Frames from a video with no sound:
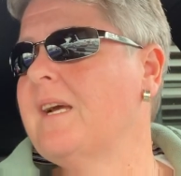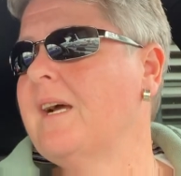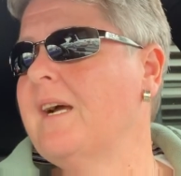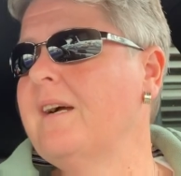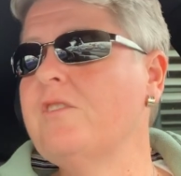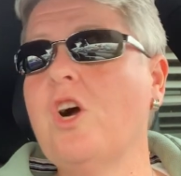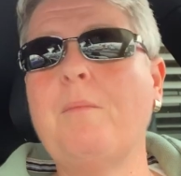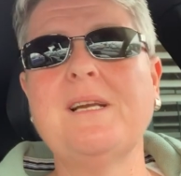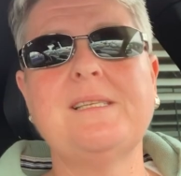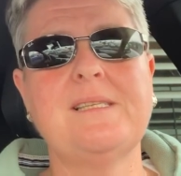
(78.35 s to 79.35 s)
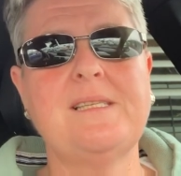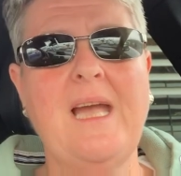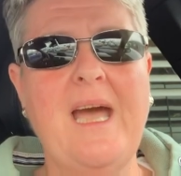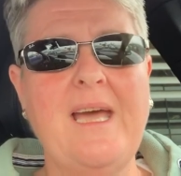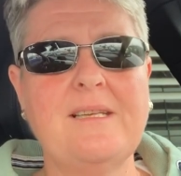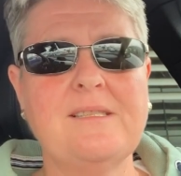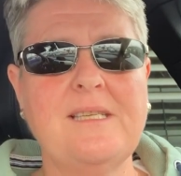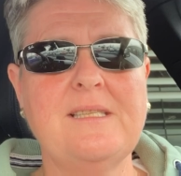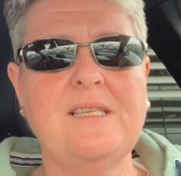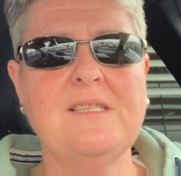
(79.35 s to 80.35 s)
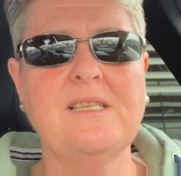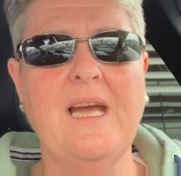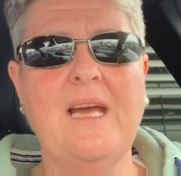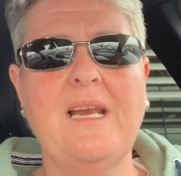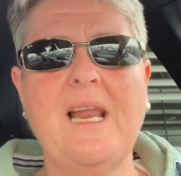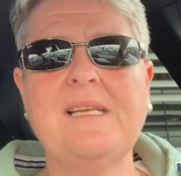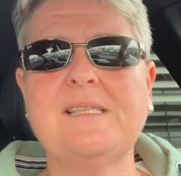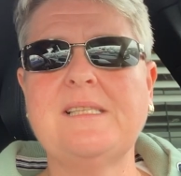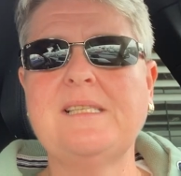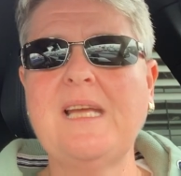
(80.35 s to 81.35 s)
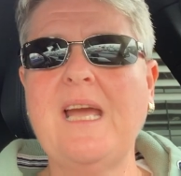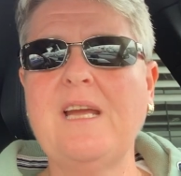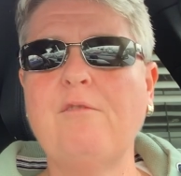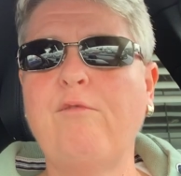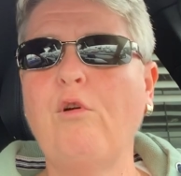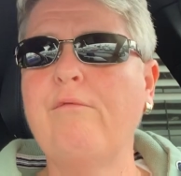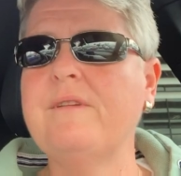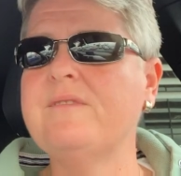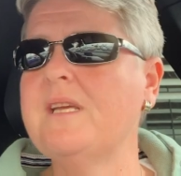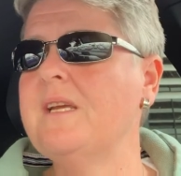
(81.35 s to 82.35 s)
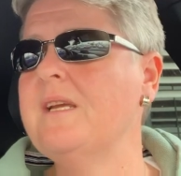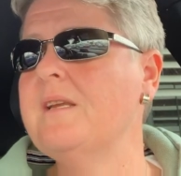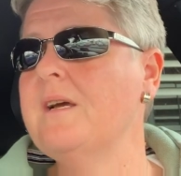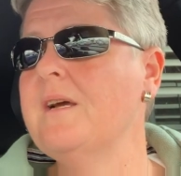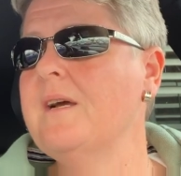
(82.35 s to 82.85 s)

I've got my scan, CT scan, later today at 4:15.